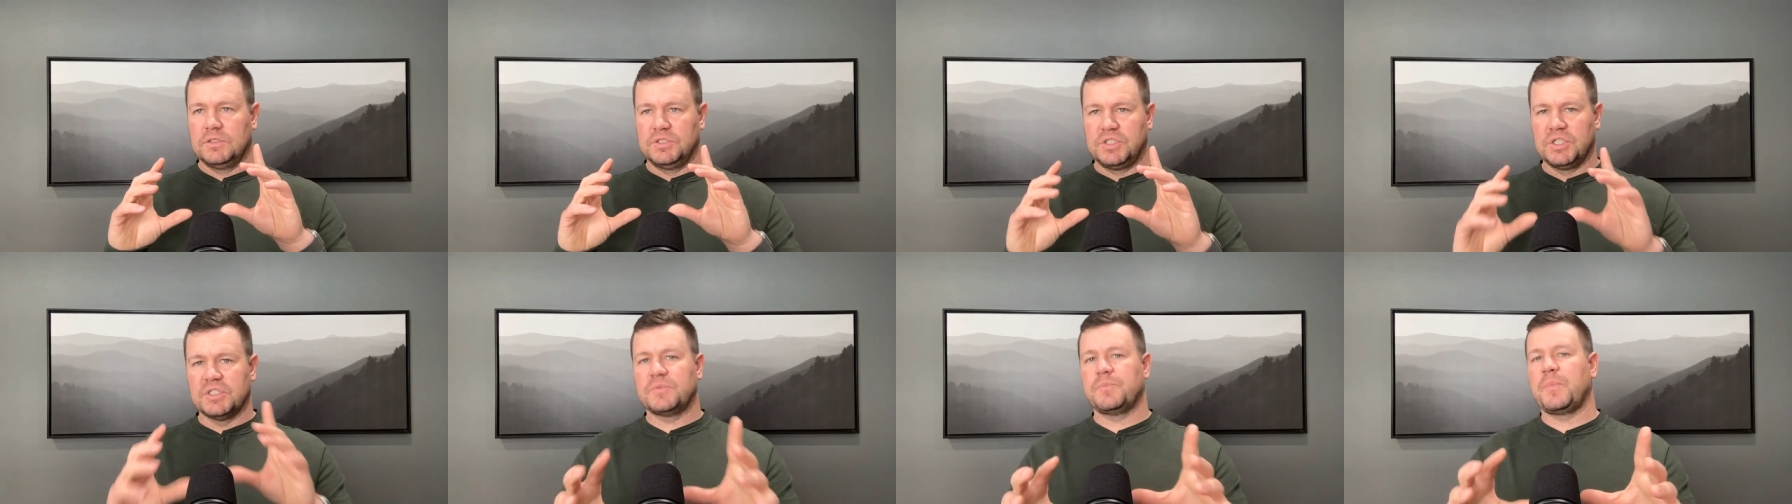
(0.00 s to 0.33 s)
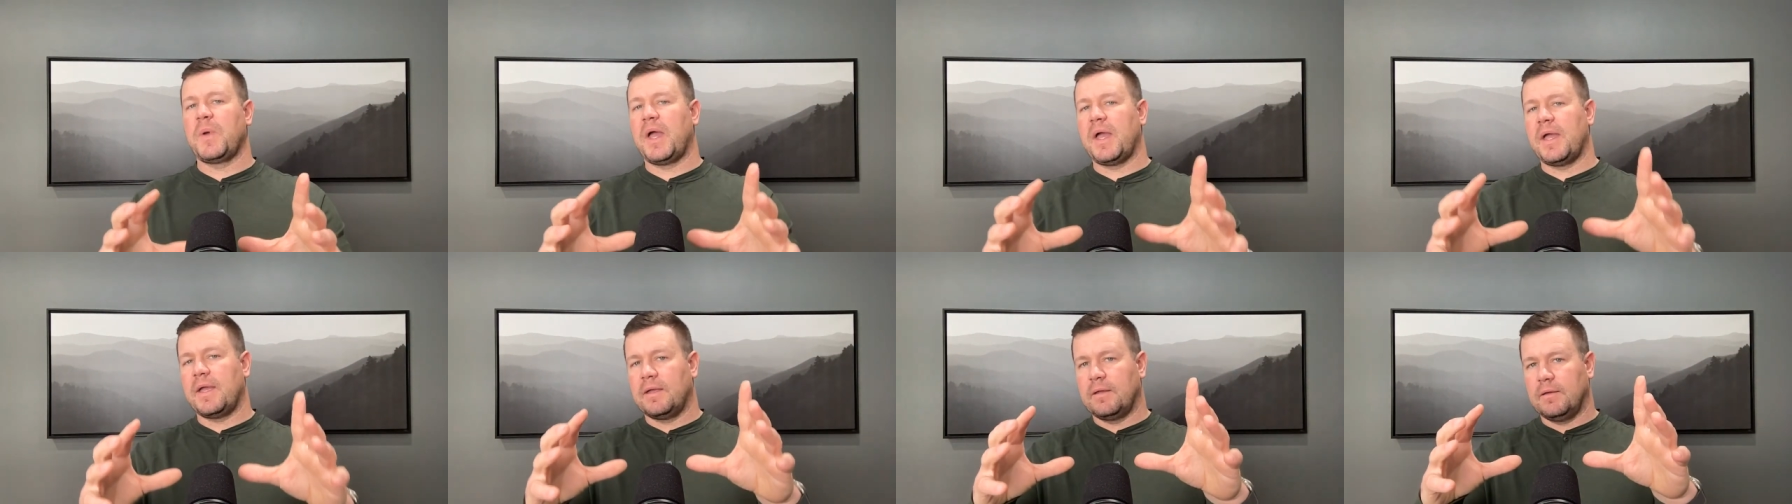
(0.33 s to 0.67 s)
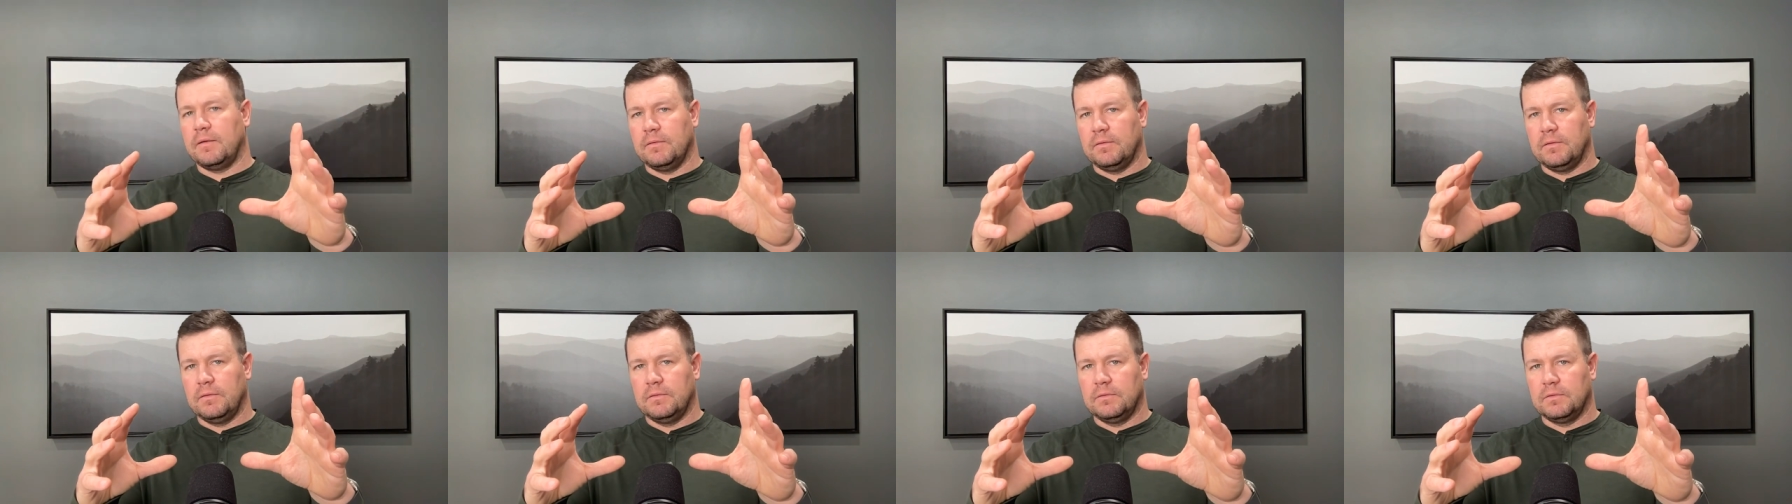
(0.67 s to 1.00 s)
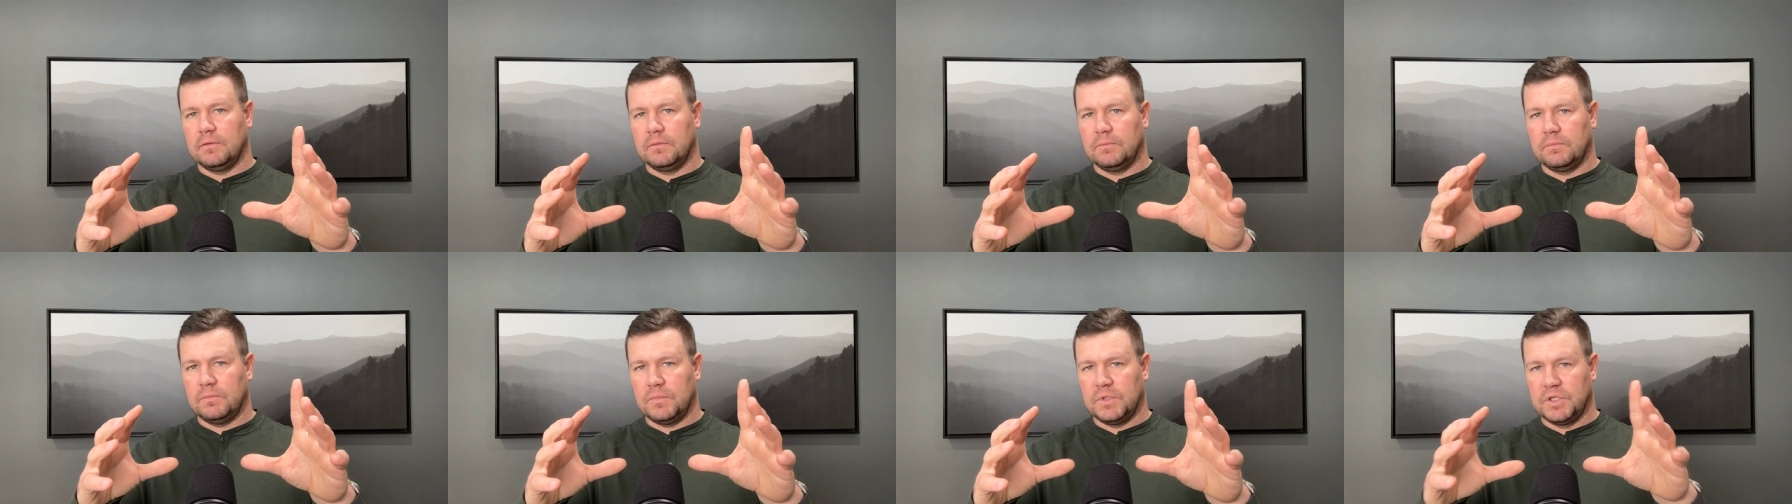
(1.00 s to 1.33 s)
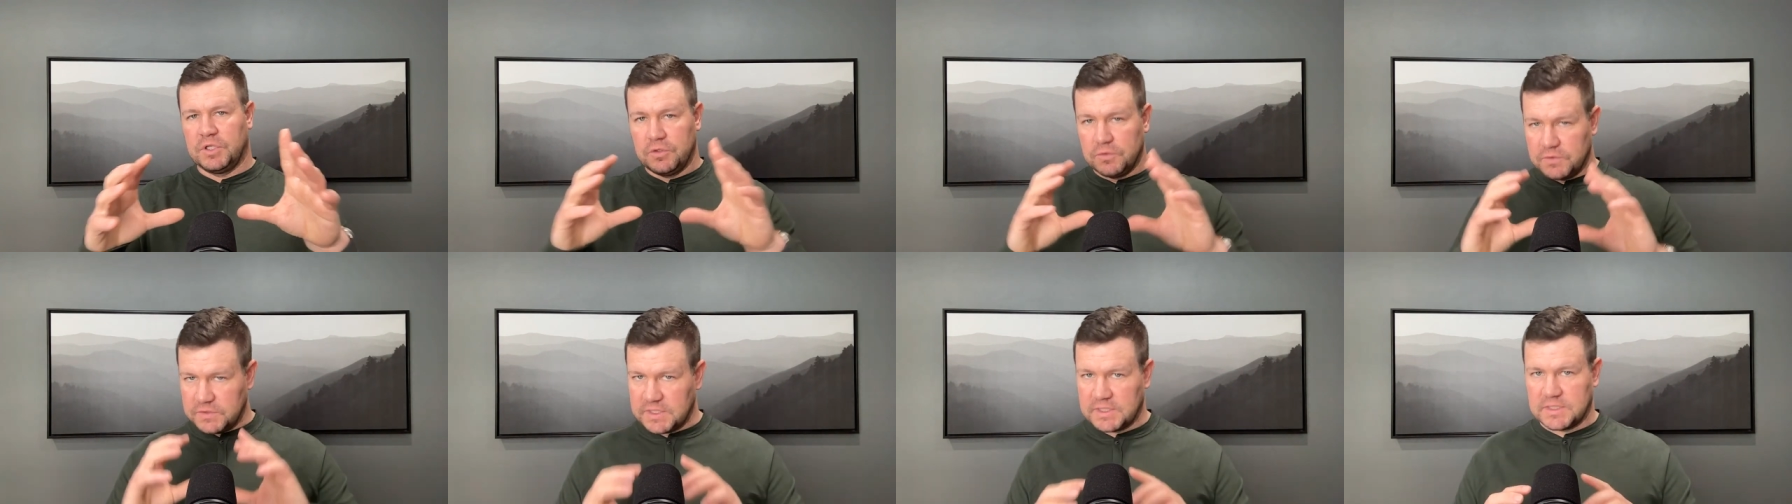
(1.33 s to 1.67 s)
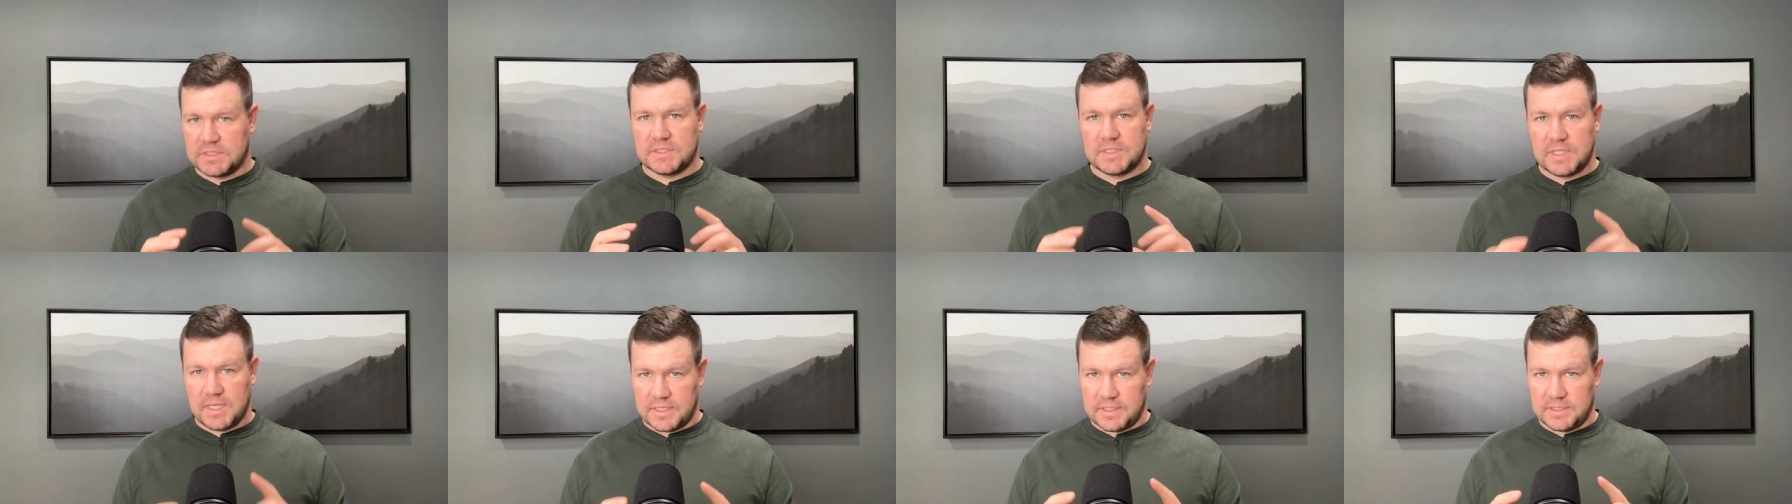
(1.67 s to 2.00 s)
just by
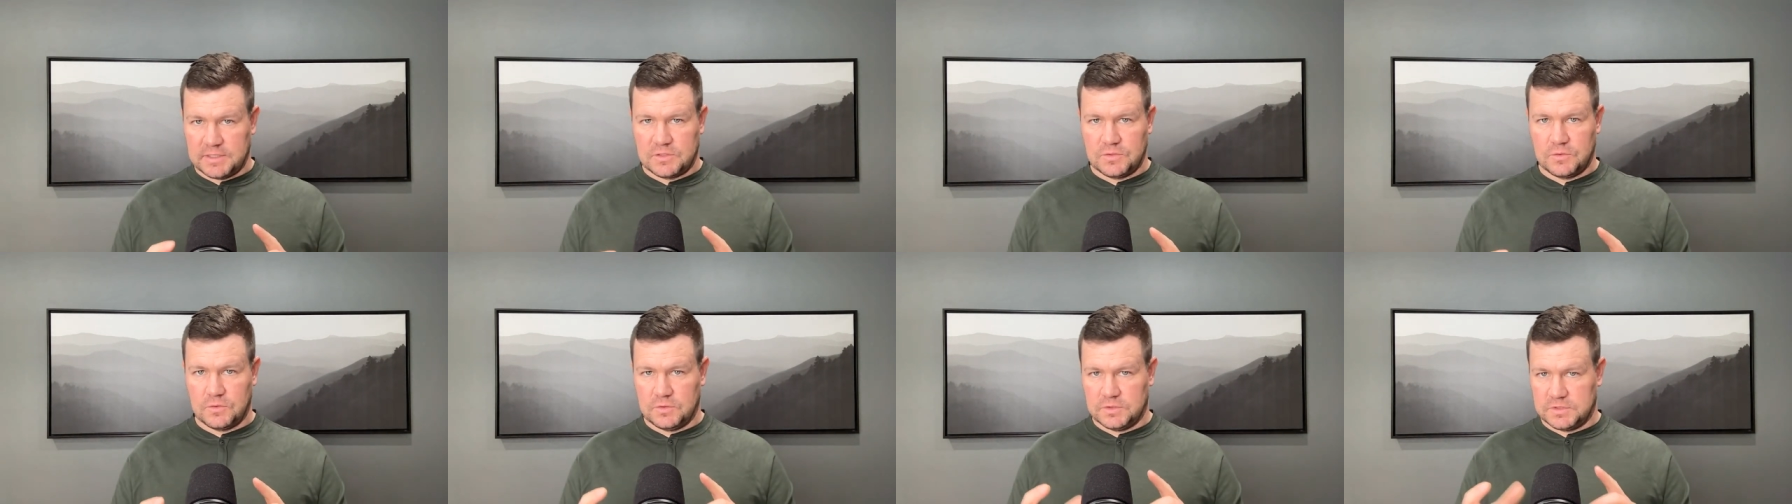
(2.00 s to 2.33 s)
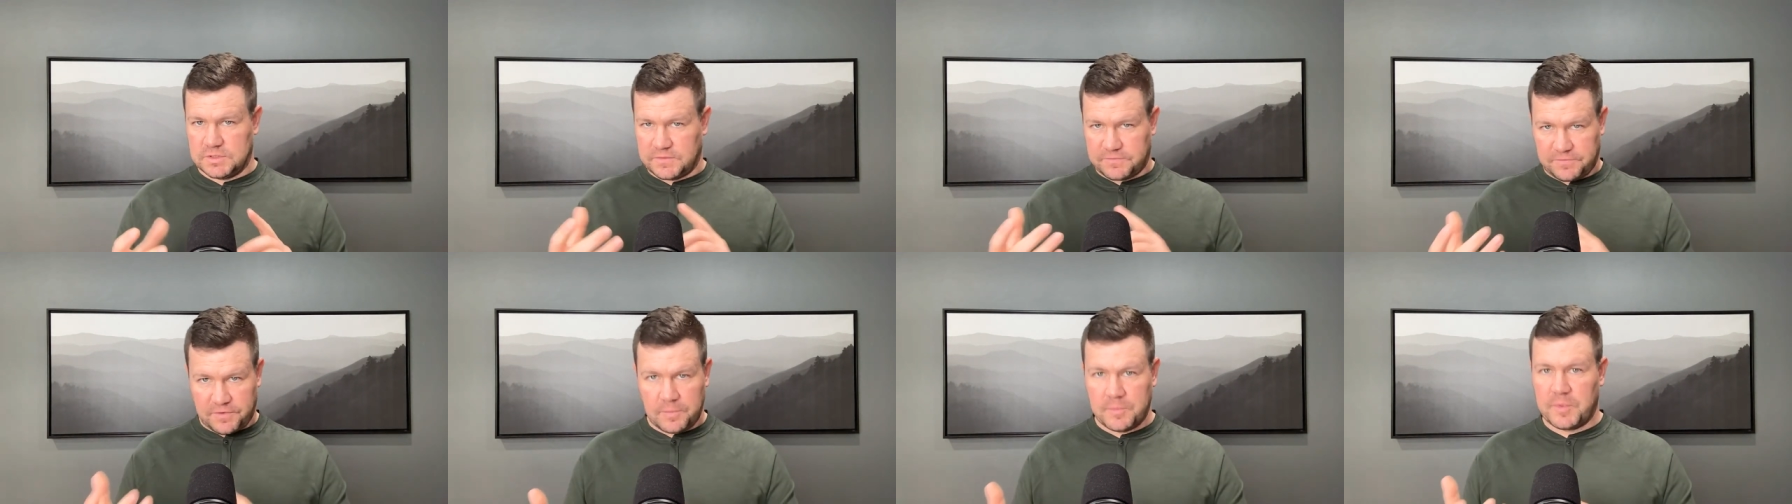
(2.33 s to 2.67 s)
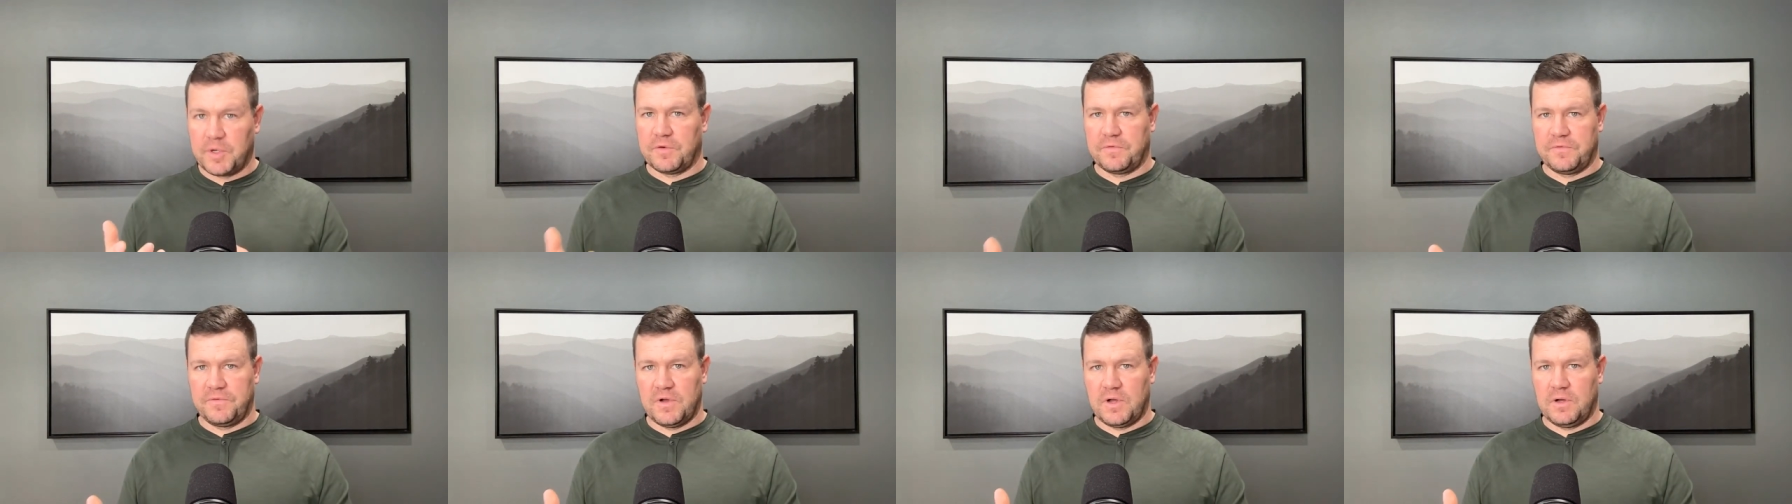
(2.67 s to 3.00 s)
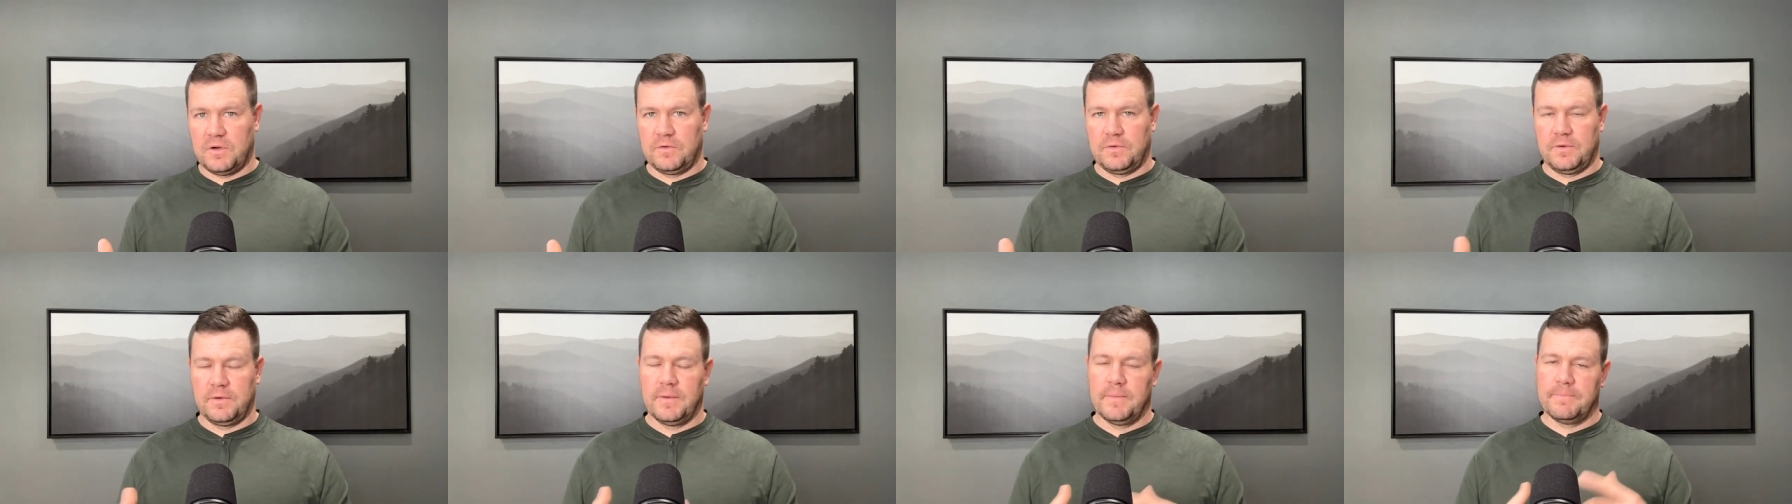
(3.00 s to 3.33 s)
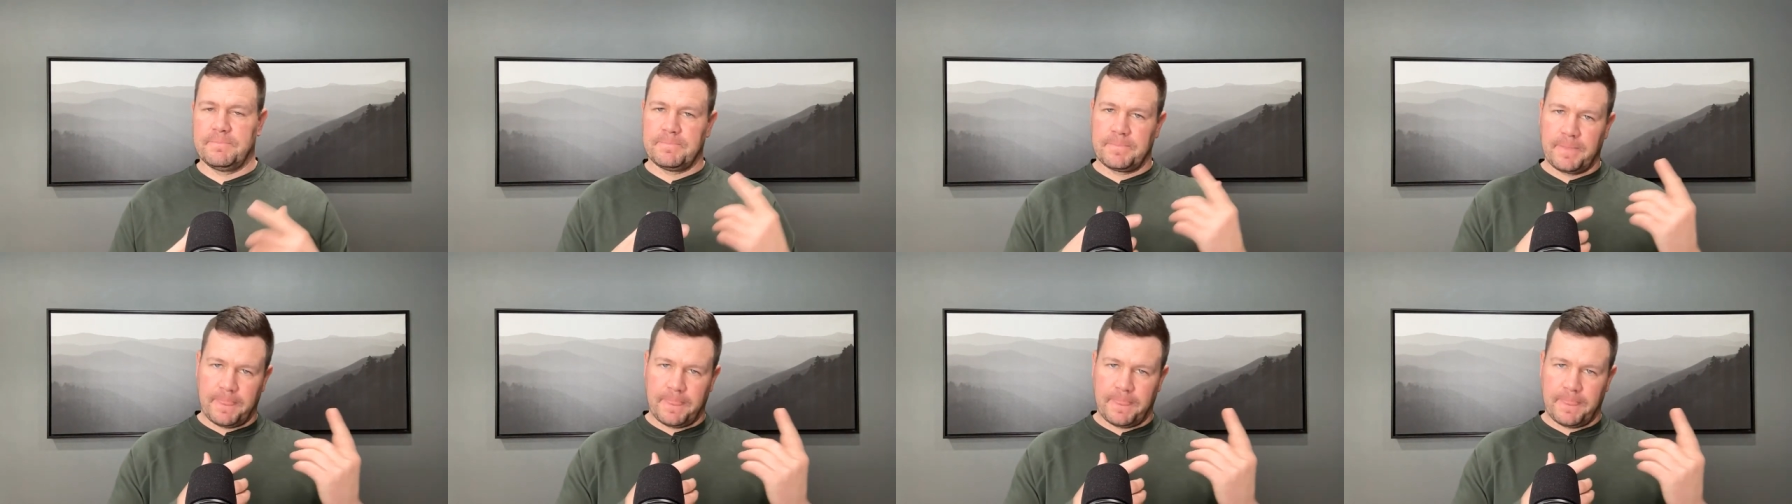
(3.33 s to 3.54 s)
using study tools from your phone,